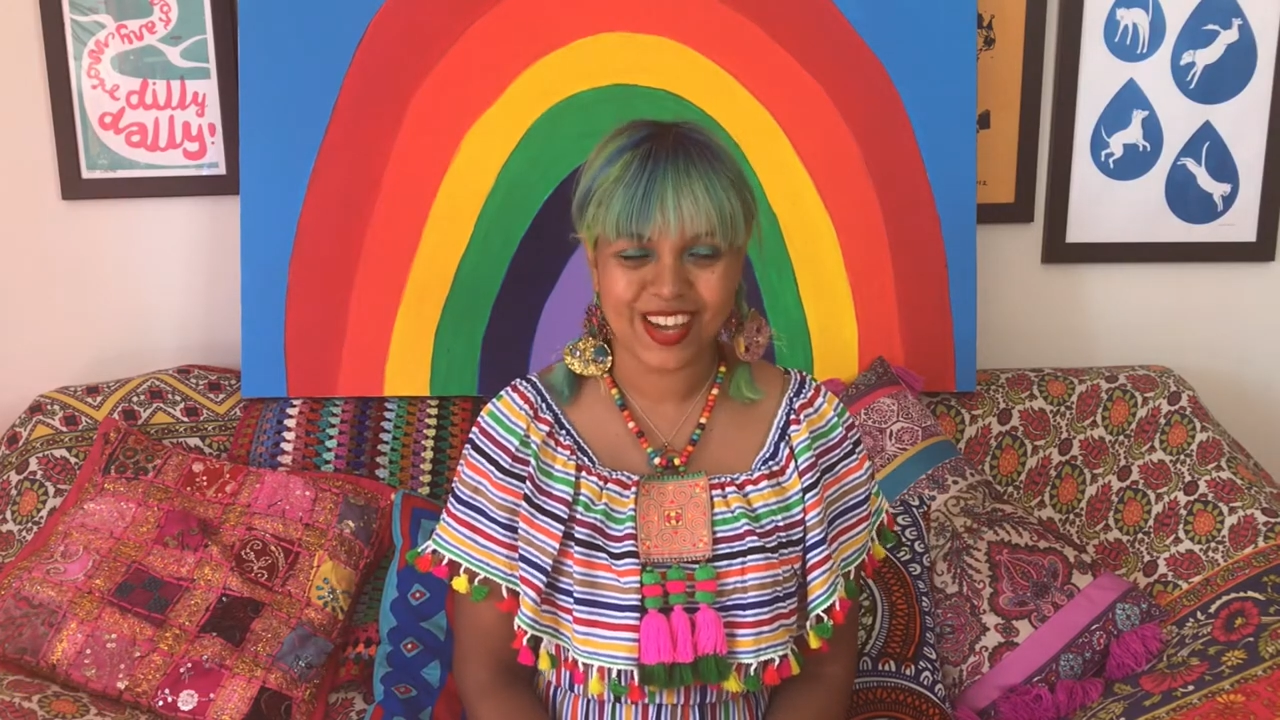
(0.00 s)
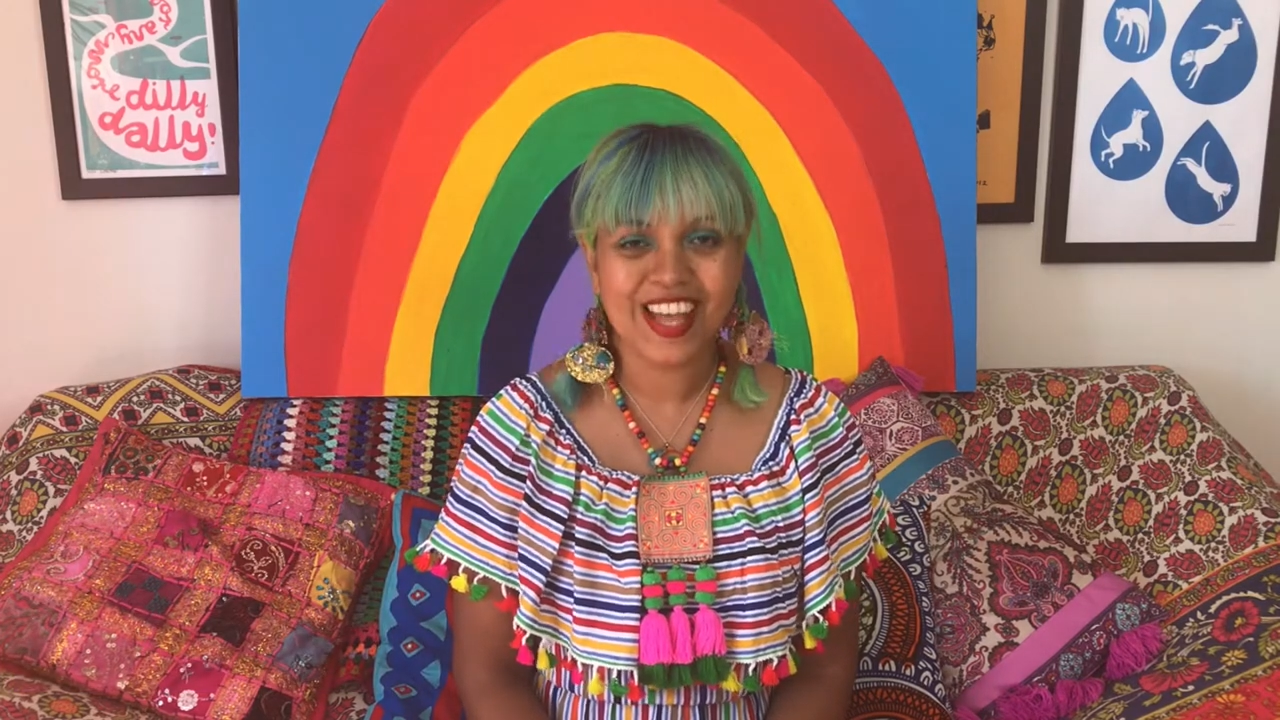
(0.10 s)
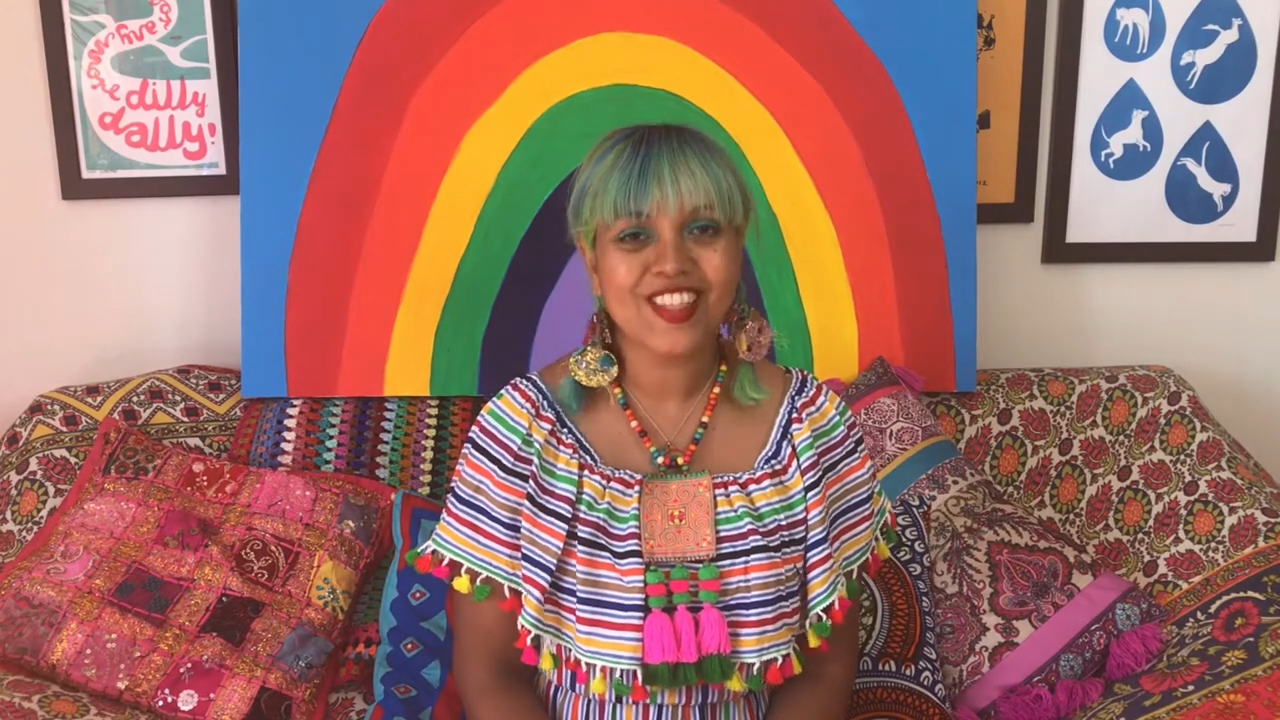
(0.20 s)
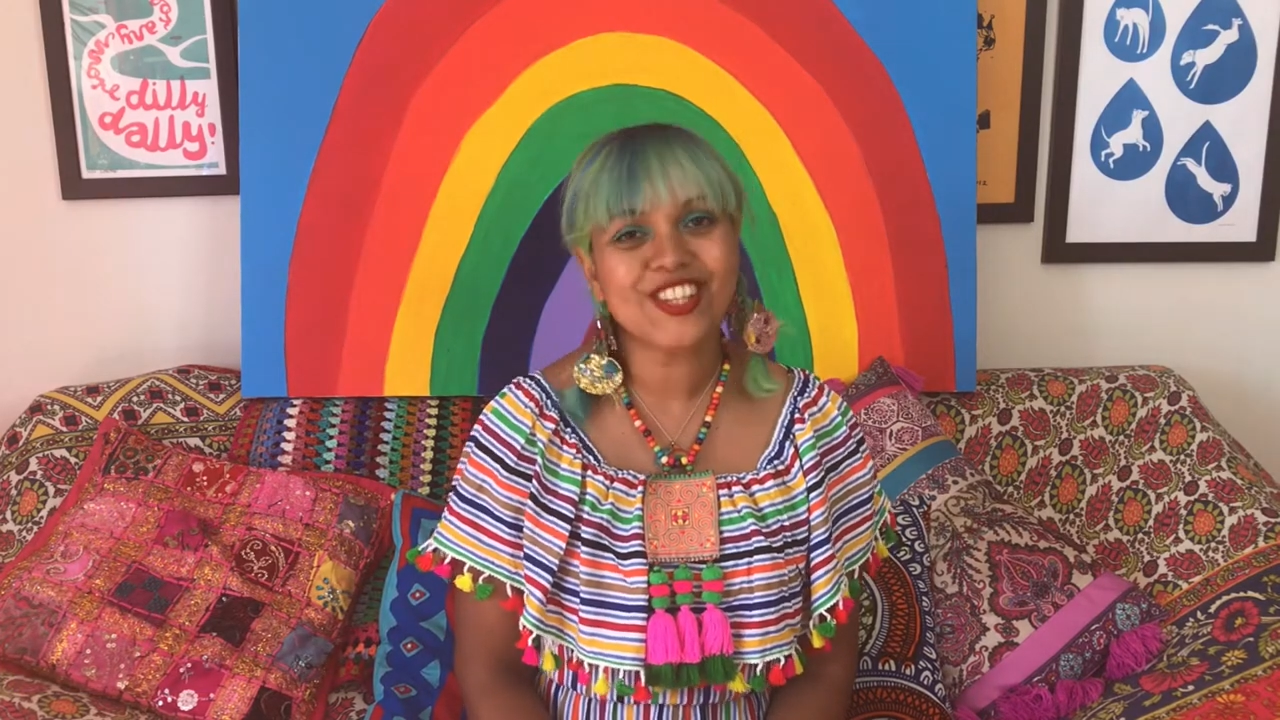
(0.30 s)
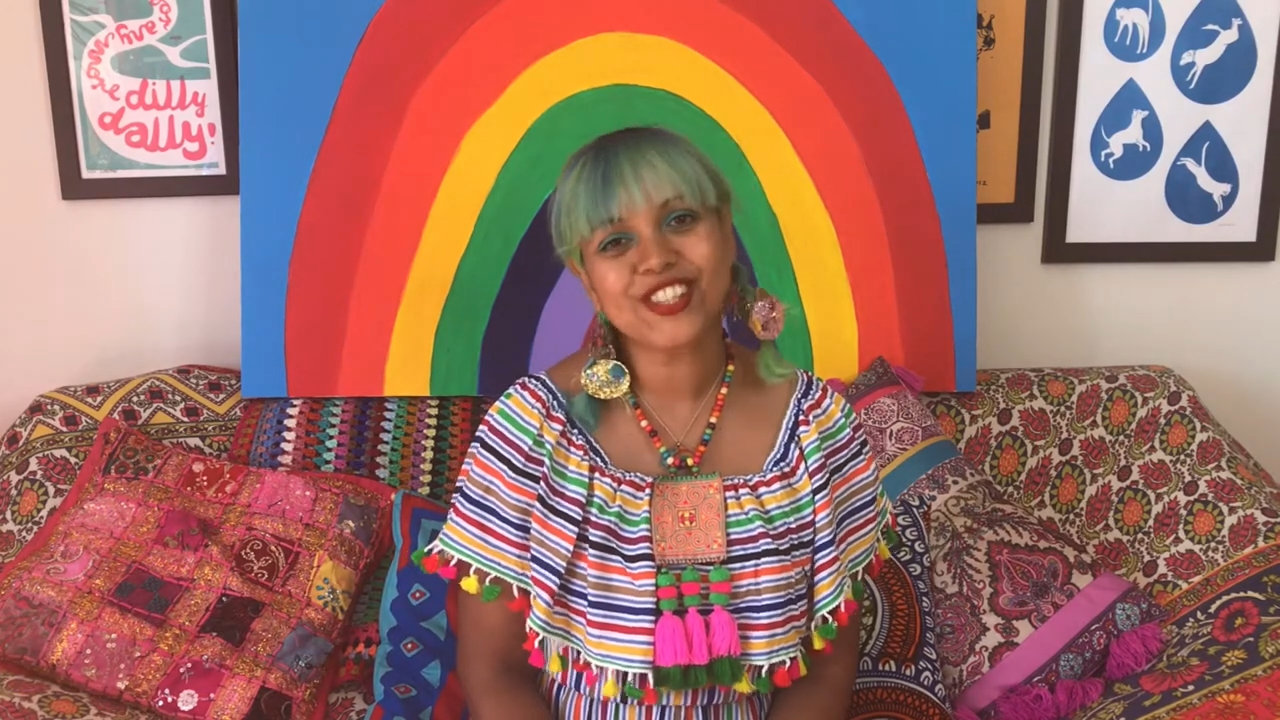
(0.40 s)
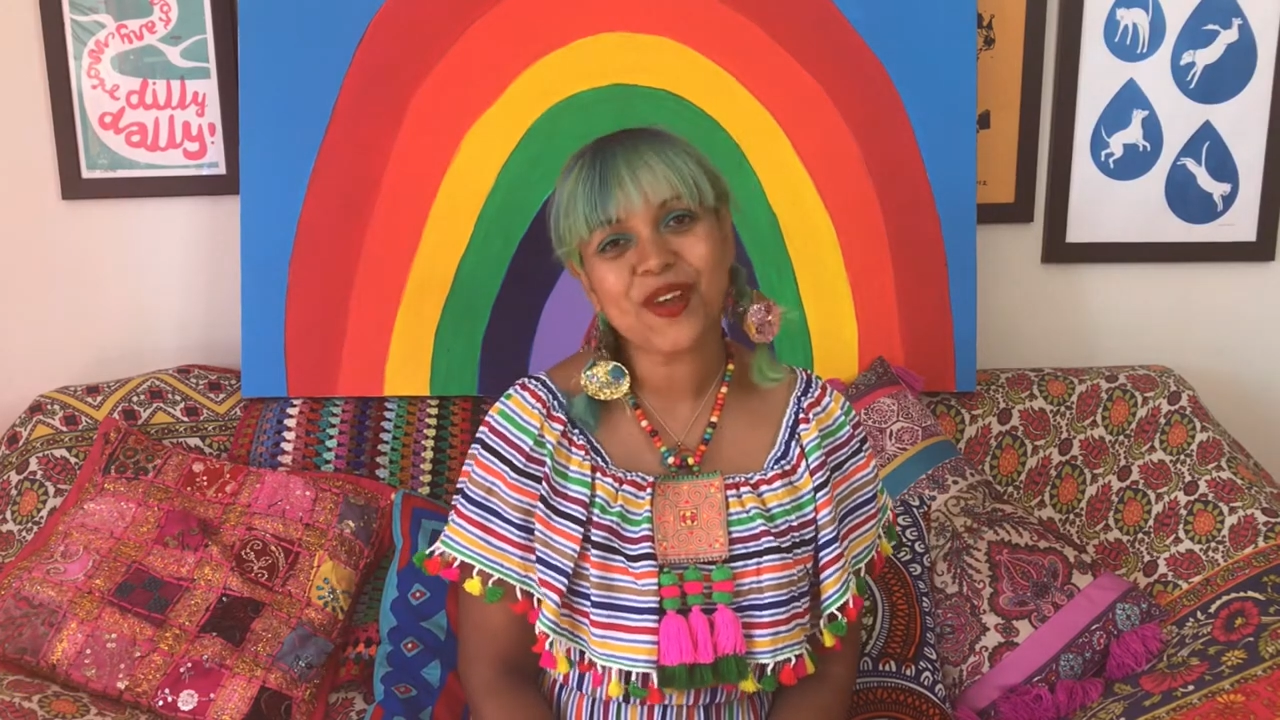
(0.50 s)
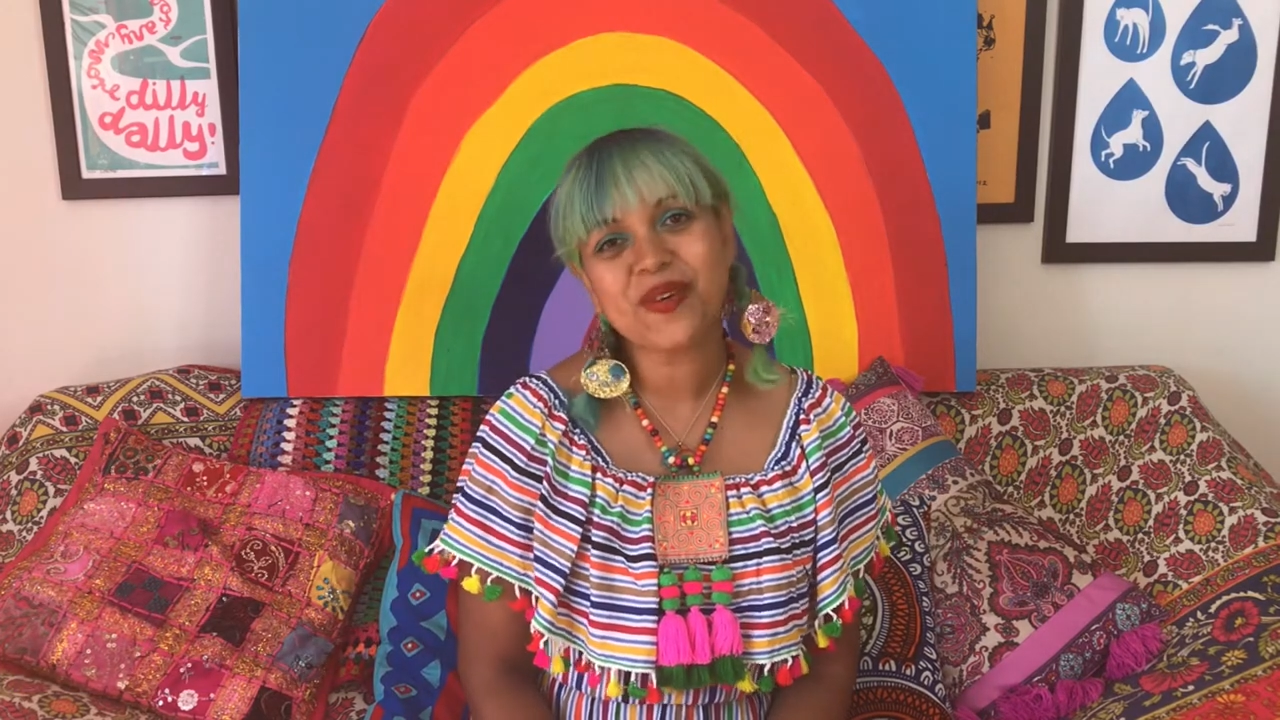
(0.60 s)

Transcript: the show where